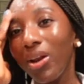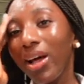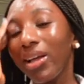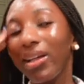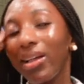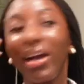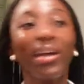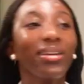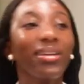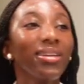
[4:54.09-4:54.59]

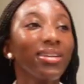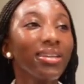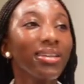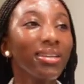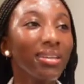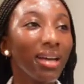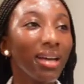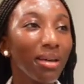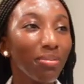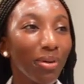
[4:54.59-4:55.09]
I
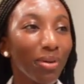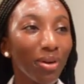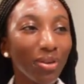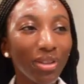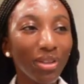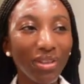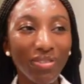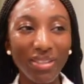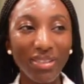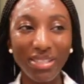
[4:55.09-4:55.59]

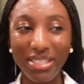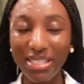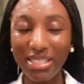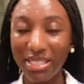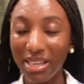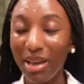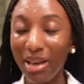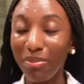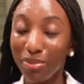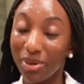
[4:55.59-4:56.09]
barely even
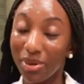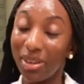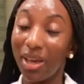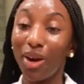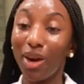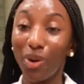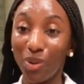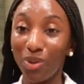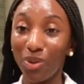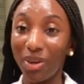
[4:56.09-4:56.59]
slept
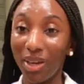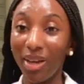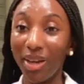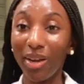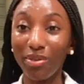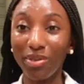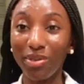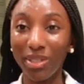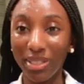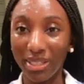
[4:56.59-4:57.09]
that whole day. I
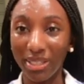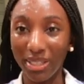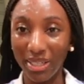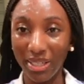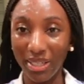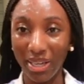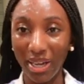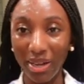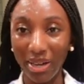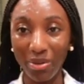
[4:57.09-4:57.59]
really
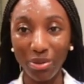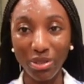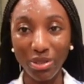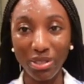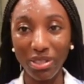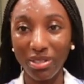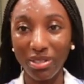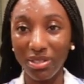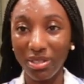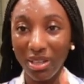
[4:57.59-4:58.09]
didn't. I was
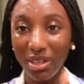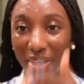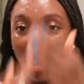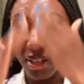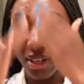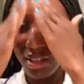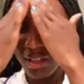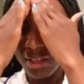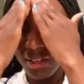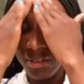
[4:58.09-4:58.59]
just
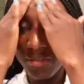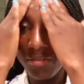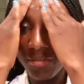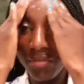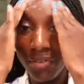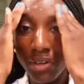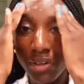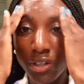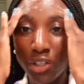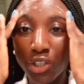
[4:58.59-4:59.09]

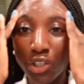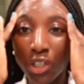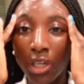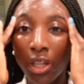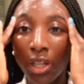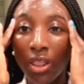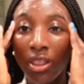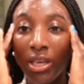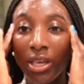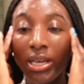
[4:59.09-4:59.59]

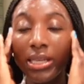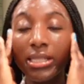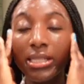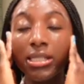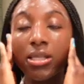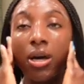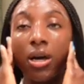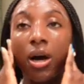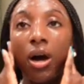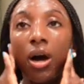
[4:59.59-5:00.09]
finishing
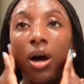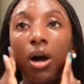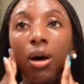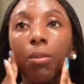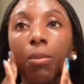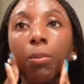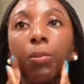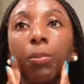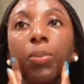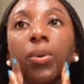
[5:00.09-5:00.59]
things
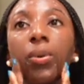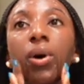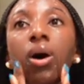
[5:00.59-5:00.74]
up.